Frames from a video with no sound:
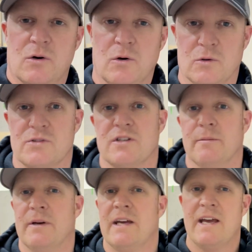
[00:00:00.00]
awesome.
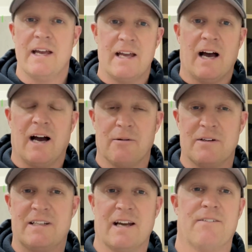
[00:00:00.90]
I would
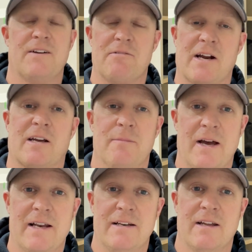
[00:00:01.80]
definitely
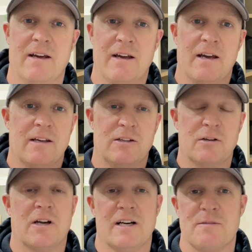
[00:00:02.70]
recommend you
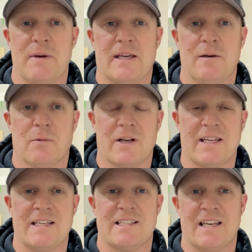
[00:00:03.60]
guys making one of
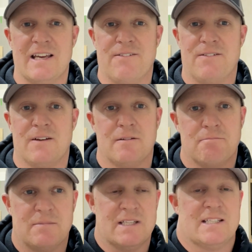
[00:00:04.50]
these if
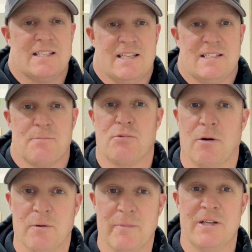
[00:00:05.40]
this is a
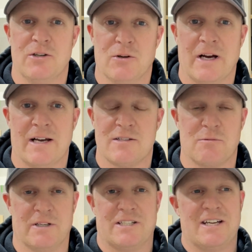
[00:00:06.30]
problem in your house,
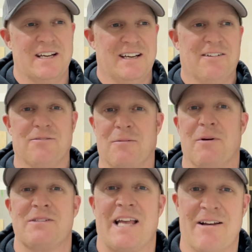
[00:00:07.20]
which for
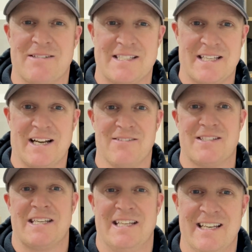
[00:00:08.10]
most houses that I've
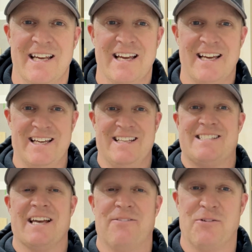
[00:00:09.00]
seen, it's
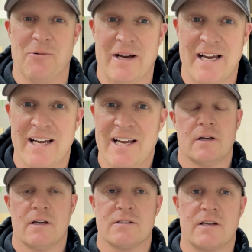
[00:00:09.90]
everywhere.
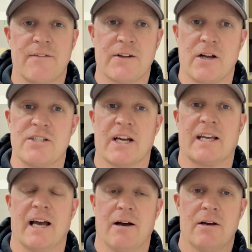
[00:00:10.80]
So definitely go check
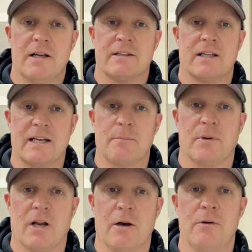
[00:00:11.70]
out the link
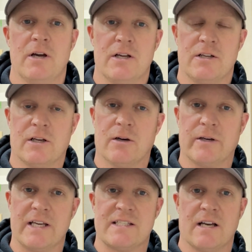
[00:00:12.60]
below. You can go get
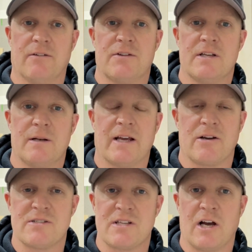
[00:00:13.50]
yourself Lego
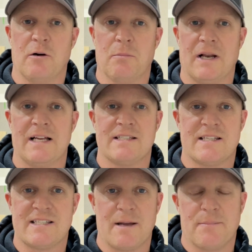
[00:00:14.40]
style plans,
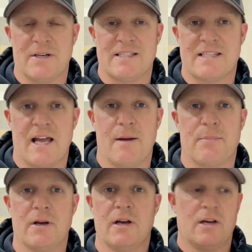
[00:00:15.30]
step by step,
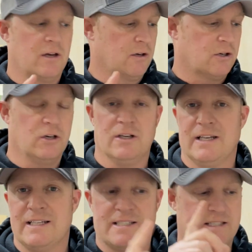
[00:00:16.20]
cut
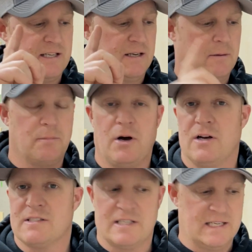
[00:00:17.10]
list,
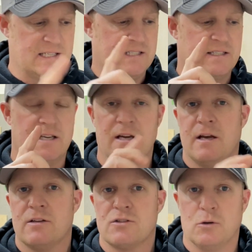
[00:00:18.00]
parts list,
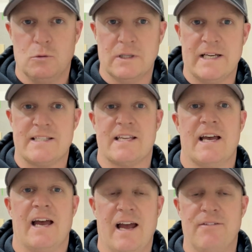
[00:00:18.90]
tool list,
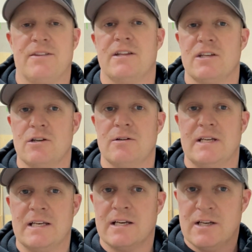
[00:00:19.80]
everything that you
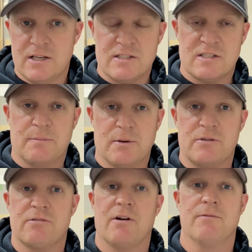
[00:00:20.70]
need to build
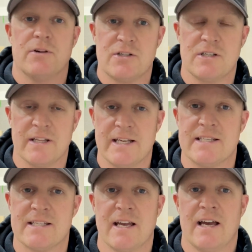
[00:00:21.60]
your own version of
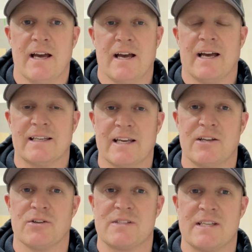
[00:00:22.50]
this and get
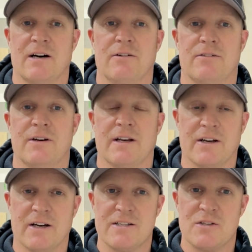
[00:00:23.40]
yourself a
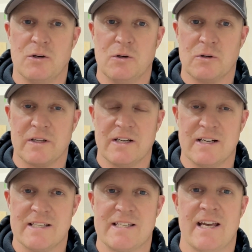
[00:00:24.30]
nice
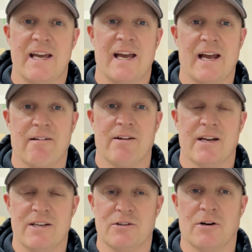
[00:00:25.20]
organized area
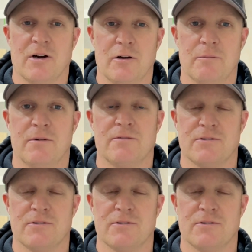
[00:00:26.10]
in your home for